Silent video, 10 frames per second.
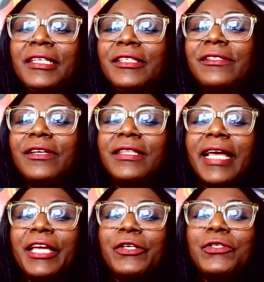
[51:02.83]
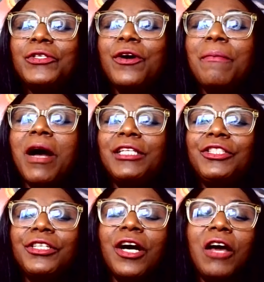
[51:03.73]
So thank you so
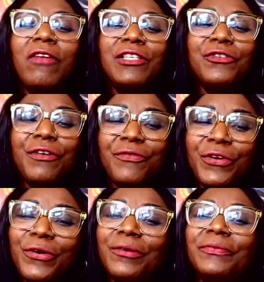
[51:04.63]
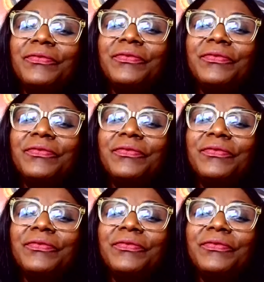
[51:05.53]
much. Always review.